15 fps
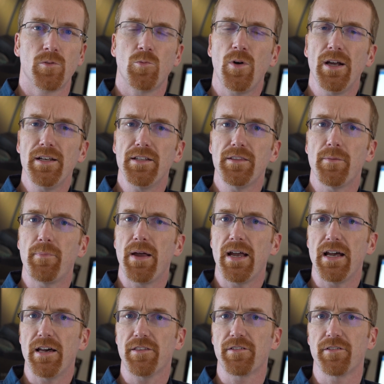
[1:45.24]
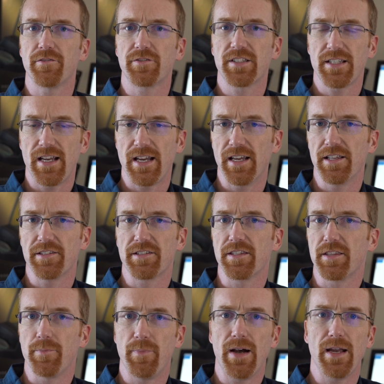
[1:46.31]
Why did the path of science
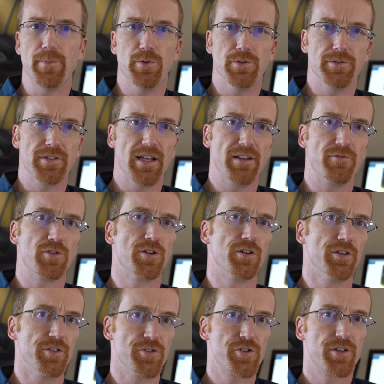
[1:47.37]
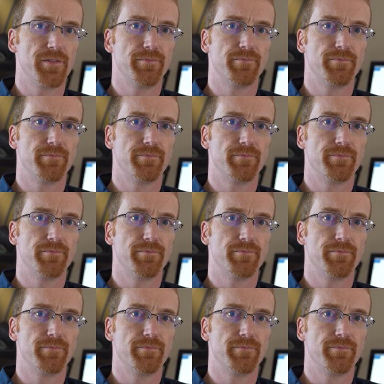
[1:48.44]
and the Bible diverge?